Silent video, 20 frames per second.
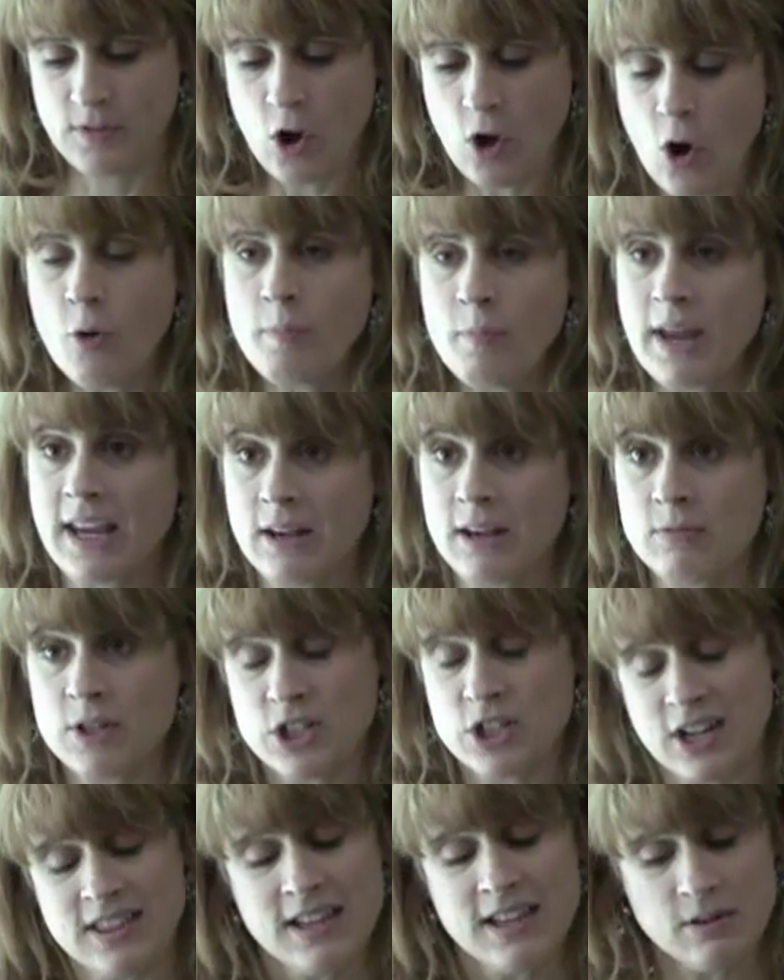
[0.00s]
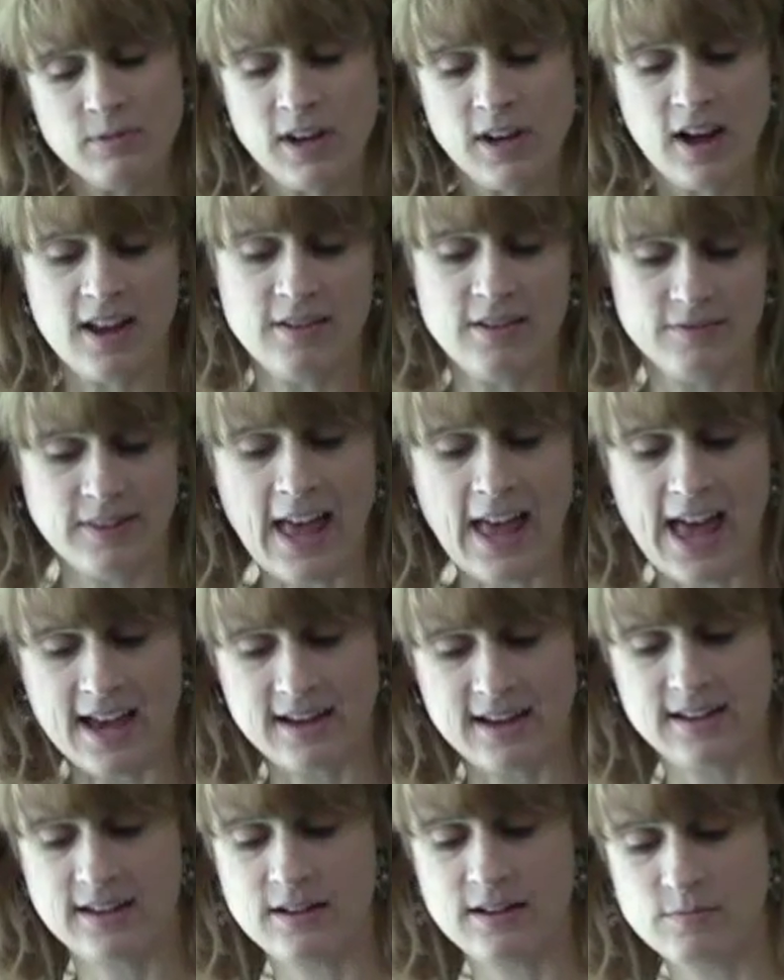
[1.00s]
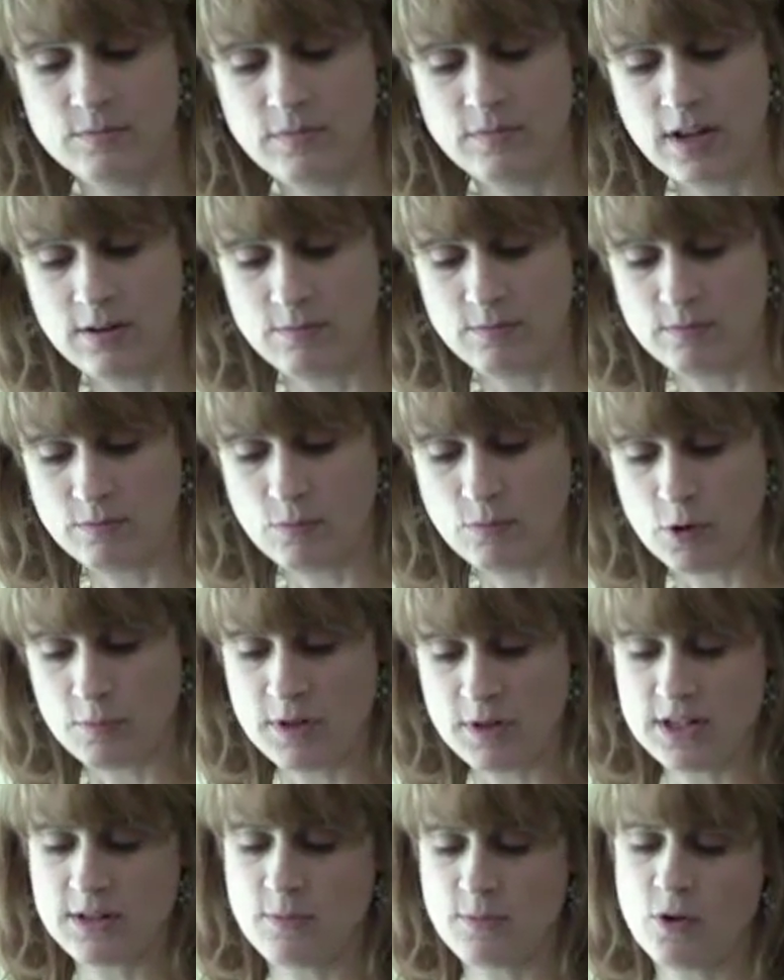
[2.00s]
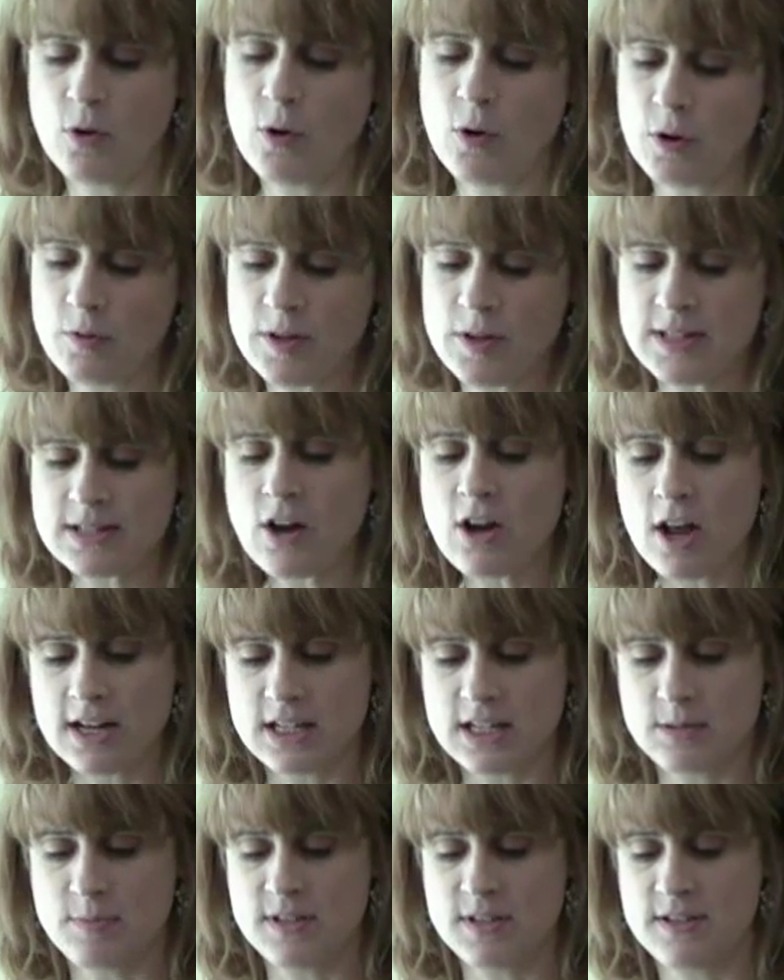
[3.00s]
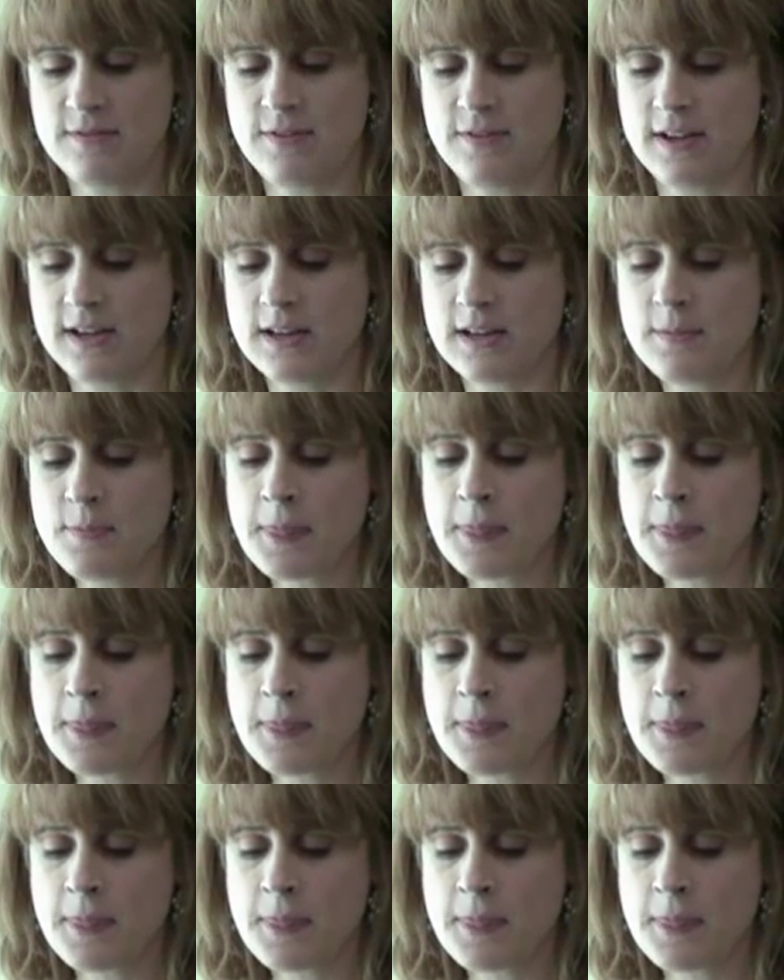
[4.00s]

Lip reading: homemaking, which I think we kind of lack in Mormonism, or it's not as specific.